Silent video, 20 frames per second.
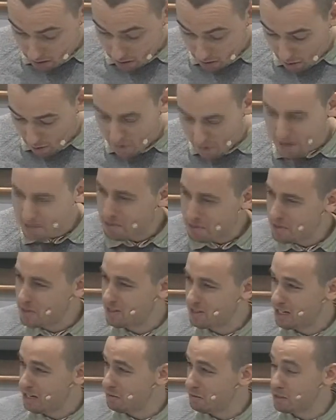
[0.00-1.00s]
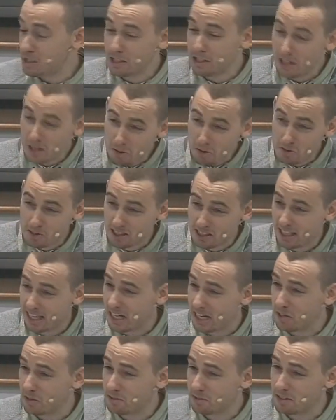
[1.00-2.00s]
or it was
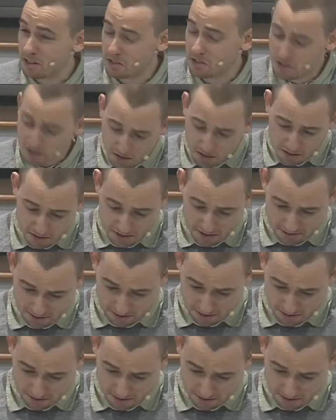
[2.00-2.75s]
loosely understood.